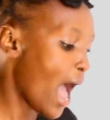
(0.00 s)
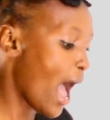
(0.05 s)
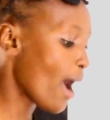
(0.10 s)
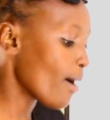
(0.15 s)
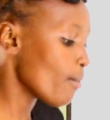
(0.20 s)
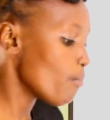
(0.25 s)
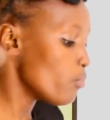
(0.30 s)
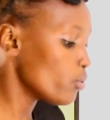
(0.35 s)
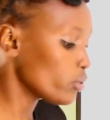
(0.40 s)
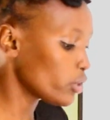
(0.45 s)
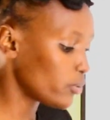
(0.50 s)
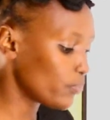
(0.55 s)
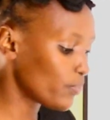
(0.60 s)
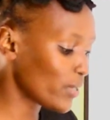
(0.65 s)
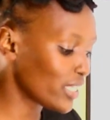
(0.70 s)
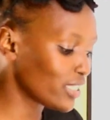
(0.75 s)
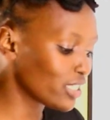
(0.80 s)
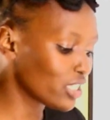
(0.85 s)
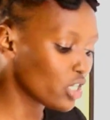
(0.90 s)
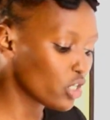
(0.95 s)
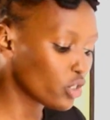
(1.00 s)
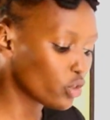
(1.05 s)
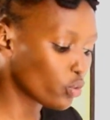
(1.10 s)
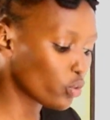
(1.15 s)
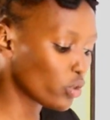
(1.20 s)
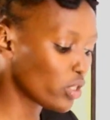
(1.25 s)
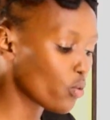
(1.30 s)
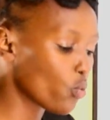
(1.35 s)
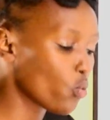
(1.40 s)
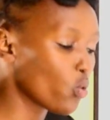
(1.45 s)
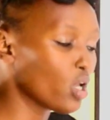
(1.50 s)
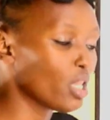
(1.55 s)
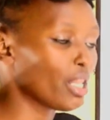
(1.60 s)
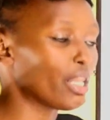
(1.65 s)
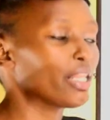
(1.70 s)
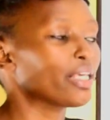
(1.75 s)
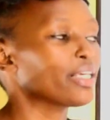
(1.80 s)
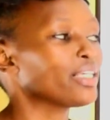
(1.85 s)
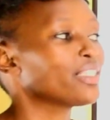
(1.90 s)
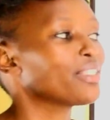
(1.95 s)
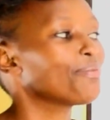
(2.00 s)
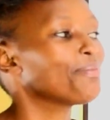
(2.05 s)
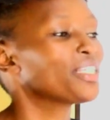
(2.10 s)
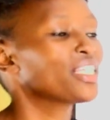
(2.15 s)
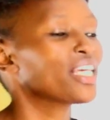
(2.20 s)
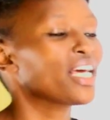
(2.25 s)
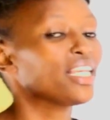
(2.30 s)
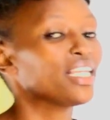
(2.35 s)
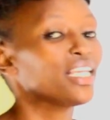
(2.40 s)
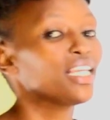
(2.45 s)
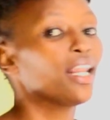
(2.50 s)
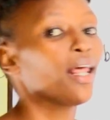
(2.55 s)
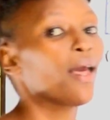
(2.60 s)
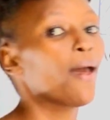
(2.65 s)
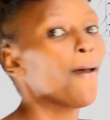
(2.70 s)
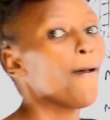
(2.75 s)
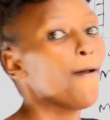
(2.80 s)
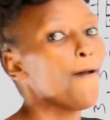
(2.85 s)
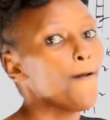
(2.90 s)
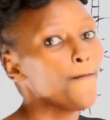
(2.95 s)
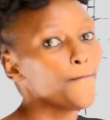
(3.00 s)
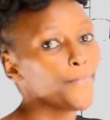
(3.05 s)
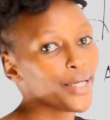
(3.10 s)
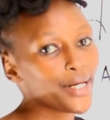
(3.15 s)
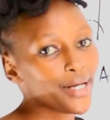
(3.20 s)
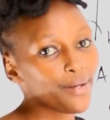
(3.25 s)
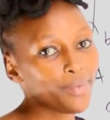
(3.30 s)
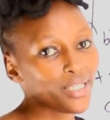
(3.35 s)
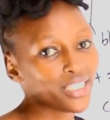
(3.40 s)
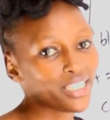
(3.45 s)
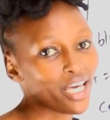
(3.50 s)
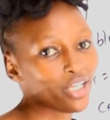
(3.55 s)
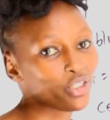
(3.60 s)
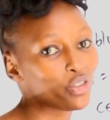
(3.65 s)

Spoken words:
abutment to the wall. It's measured in perimeter.